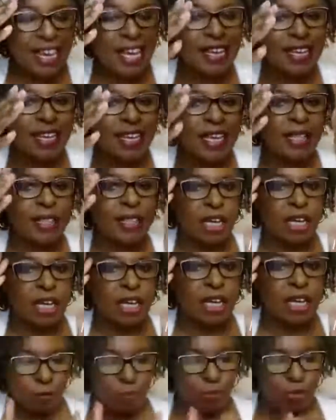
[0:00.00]
a technique that
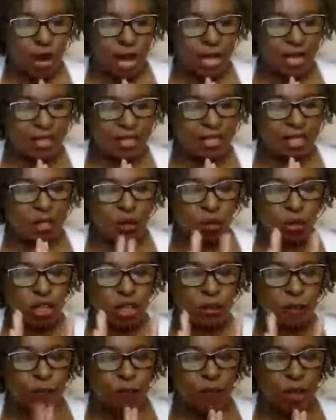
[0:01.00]
you can practice
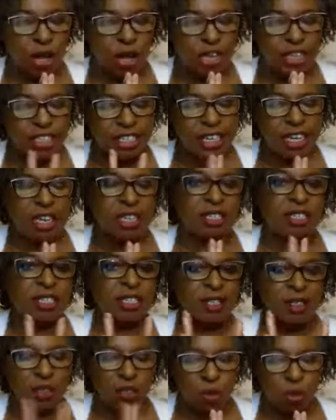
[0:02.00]
when you find
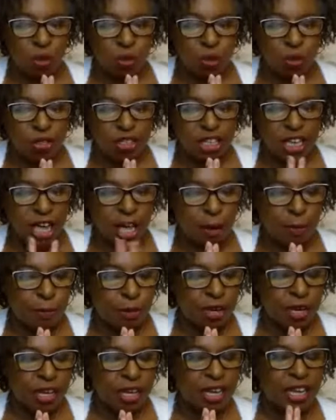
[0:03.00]
negative thoughts
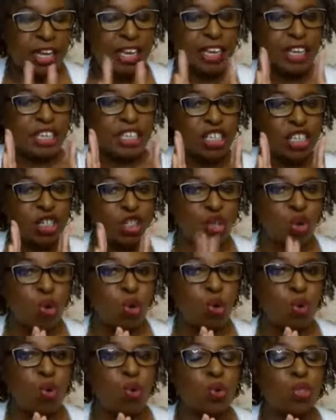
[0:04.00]
happening, and it is
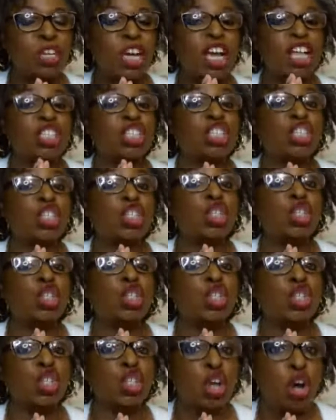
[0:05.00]
called
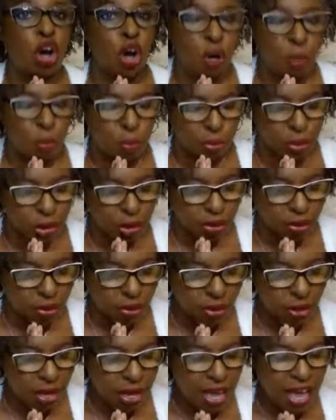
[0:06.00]
STOP.
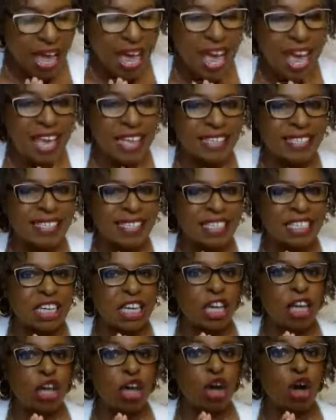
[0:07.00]

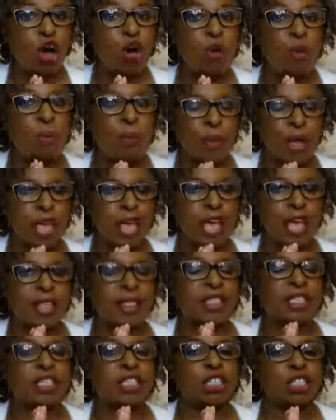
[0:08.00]

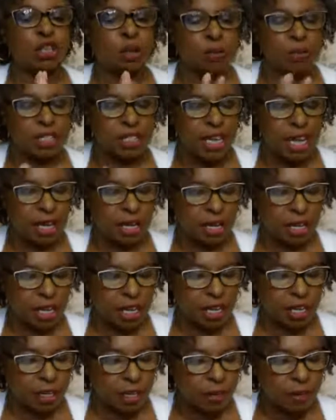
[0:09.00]
S-T-O-P, the stop
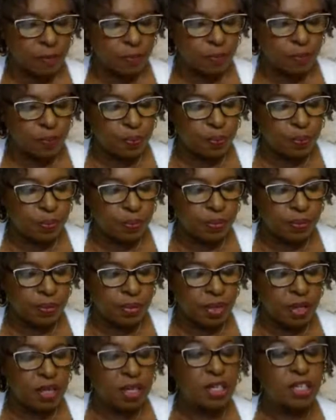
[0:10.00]
technique.
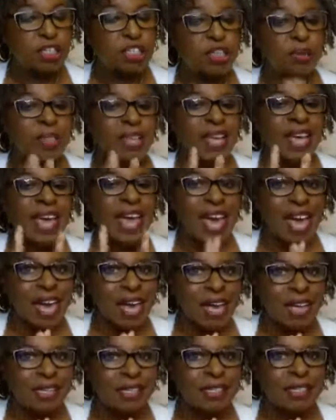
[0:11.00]
So the
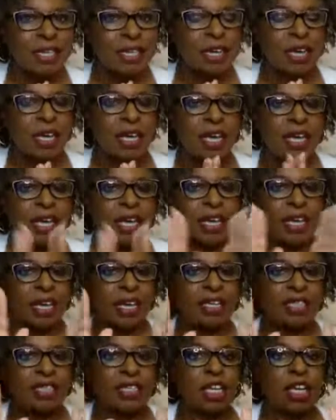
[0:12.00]
S
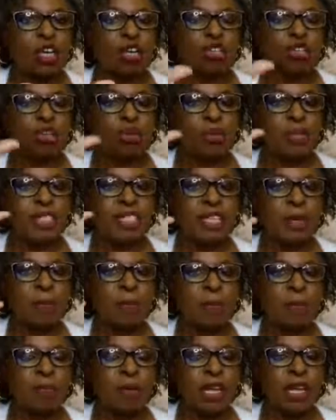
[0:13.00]
is to
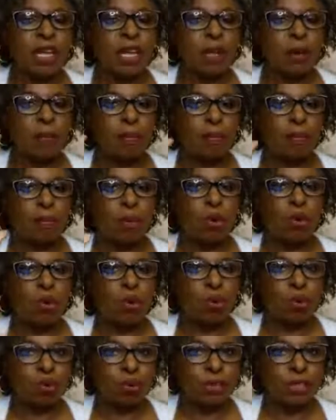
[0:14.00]
simply
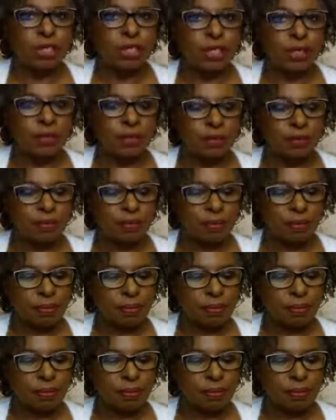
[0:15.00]
pause.